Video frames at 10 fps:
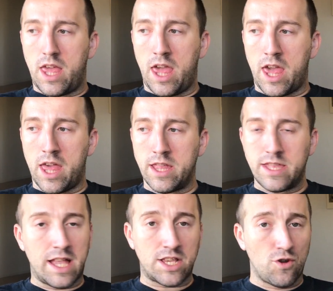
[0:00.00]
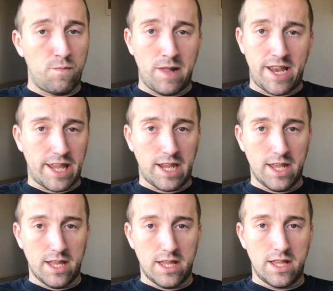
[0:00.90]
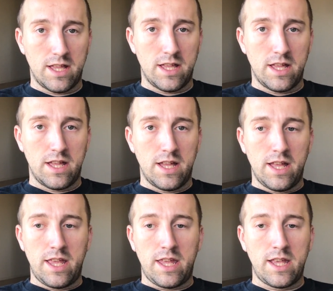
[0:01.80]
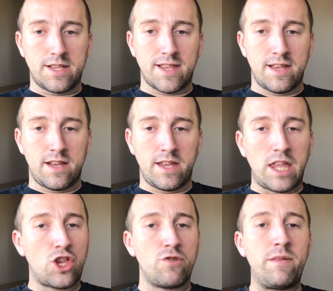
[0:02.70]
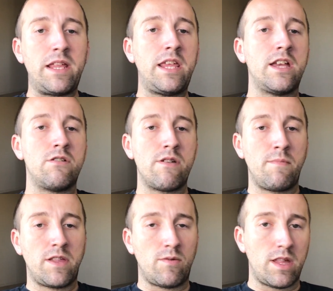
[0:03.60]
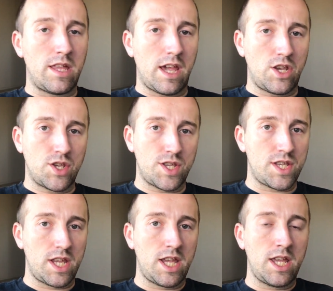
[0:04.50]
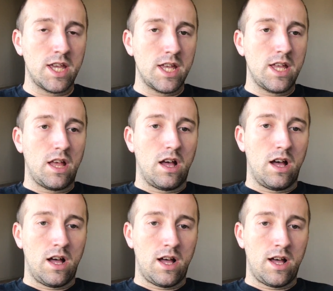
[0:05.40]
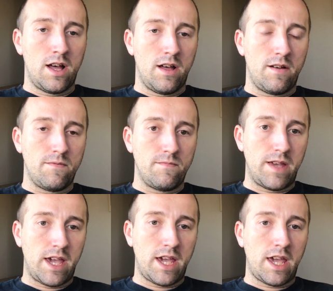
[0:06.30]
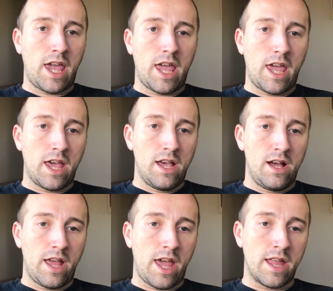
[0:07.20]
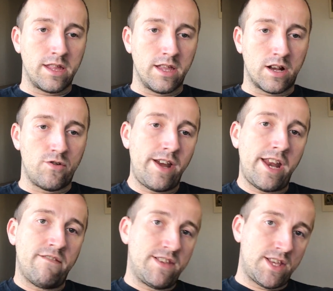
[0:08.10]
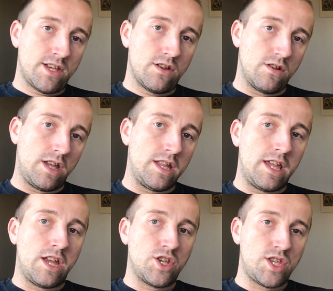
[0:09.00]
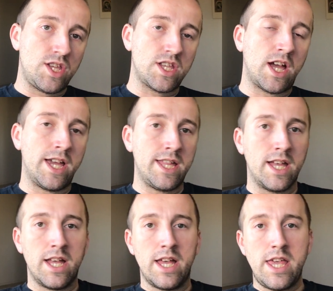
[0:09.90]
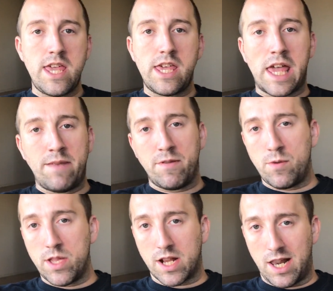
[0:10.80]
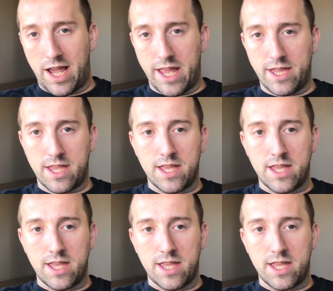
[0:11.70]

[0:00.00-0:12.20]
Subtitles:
and does no planning. He's an intermediary between the agency uh, and the creatives in the agency side and between the client.